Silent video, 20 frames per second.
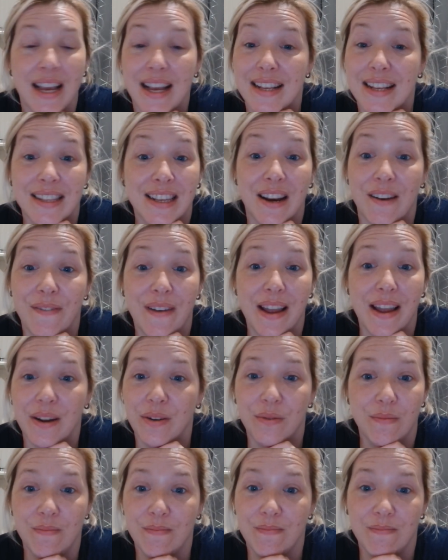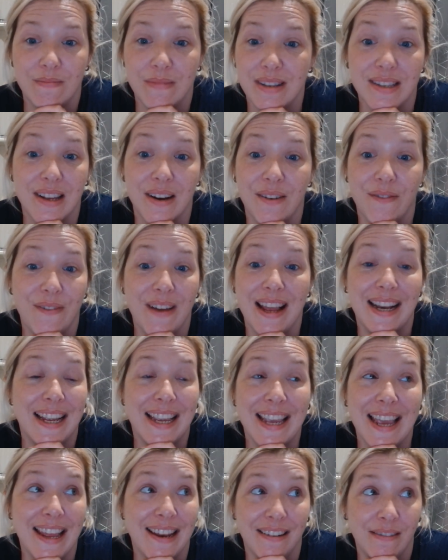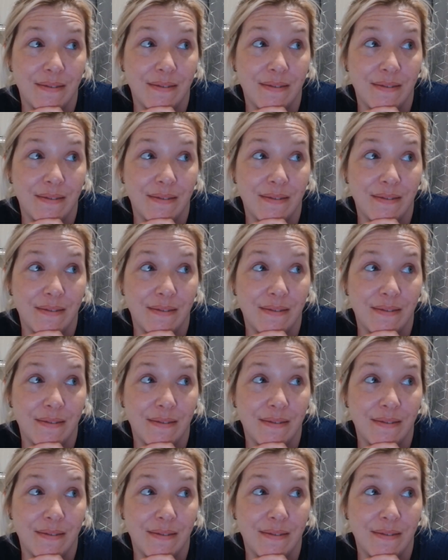it's going to fail. It's going to fail again.